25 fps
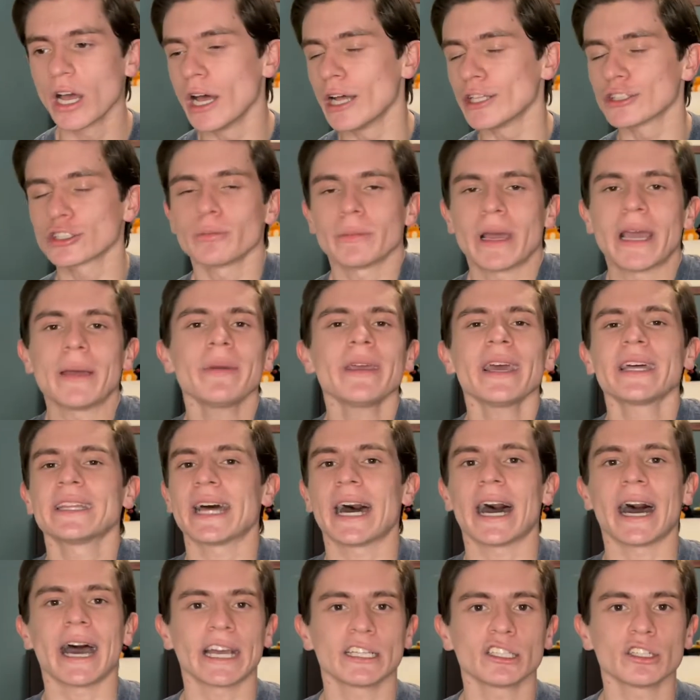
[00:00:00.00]
to maybe an
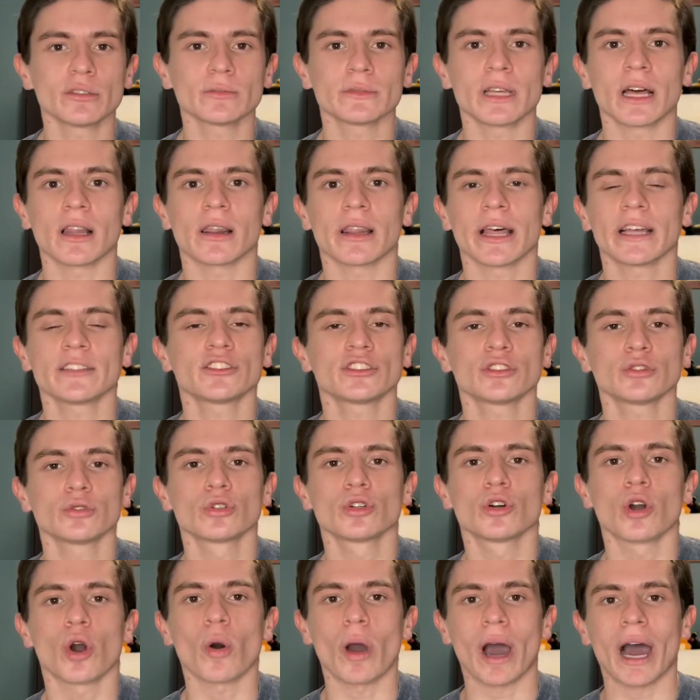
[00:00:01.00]
item that lets you
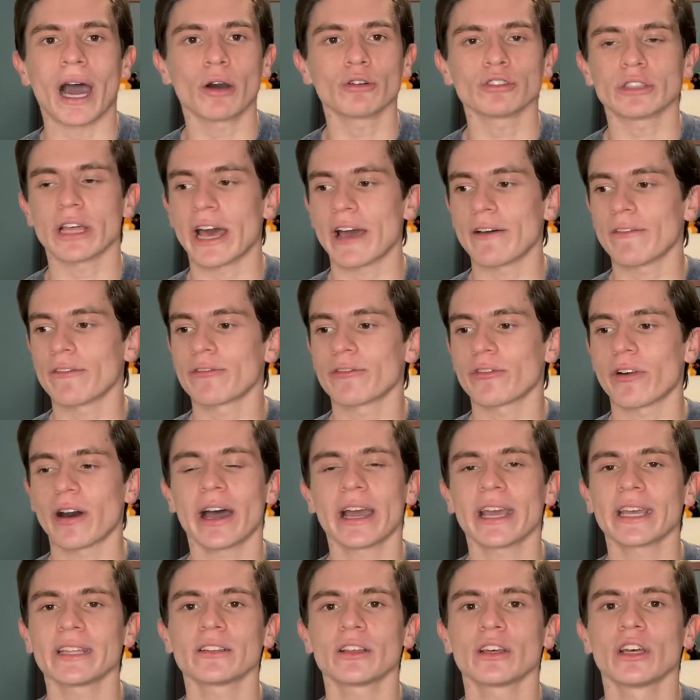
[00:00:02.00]
go out and
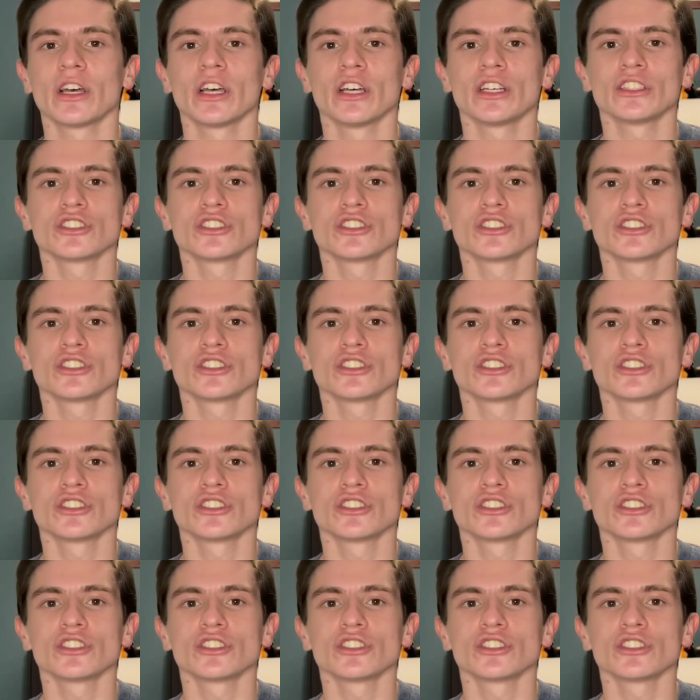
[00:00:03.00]
find